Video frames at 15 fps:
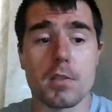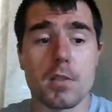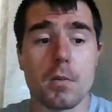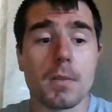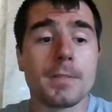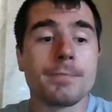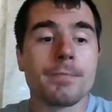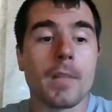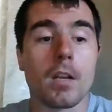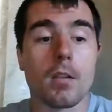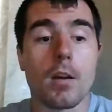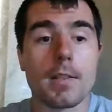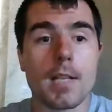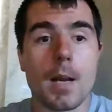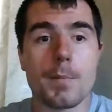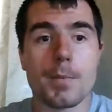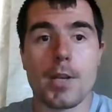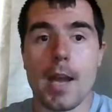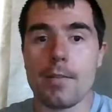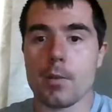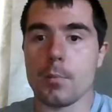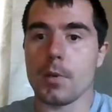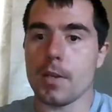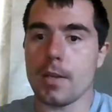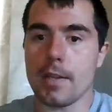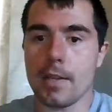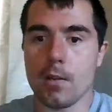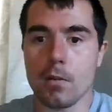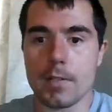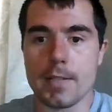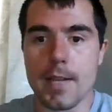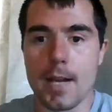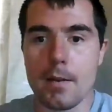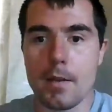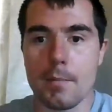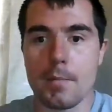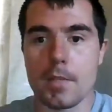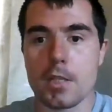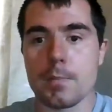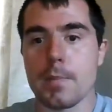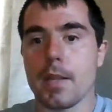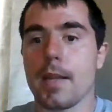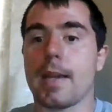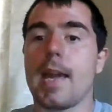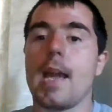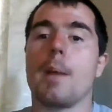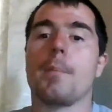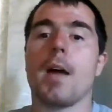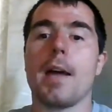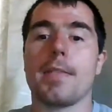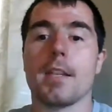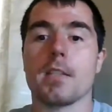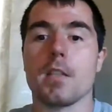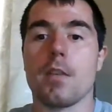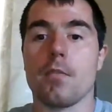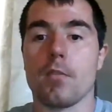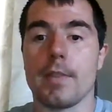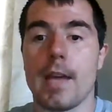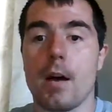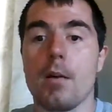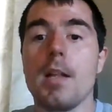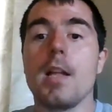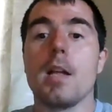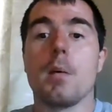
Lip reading: So a lot of times you have to put your ego aside and just be like, hey, I'm not at this level now,